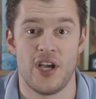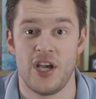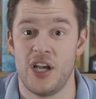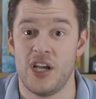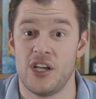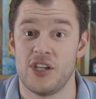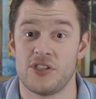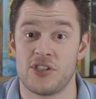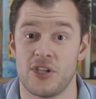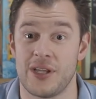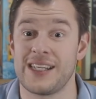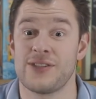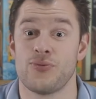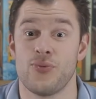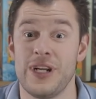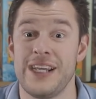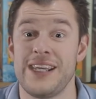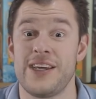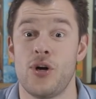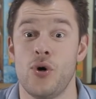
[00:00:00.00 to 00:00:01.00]
So that's really
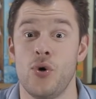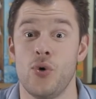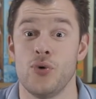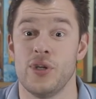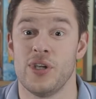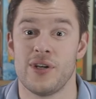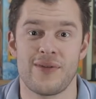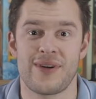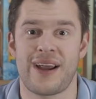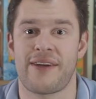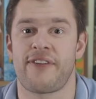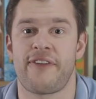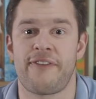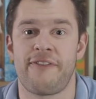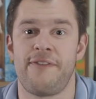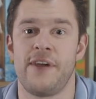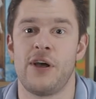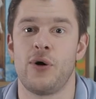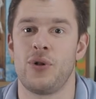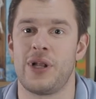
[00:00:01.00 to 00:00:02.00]
cool. You don't have to
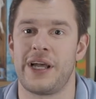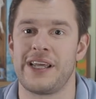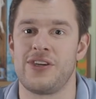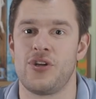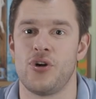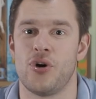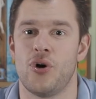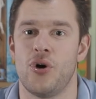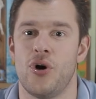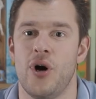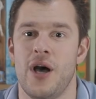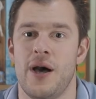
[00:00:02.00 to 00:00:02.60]
feel like you're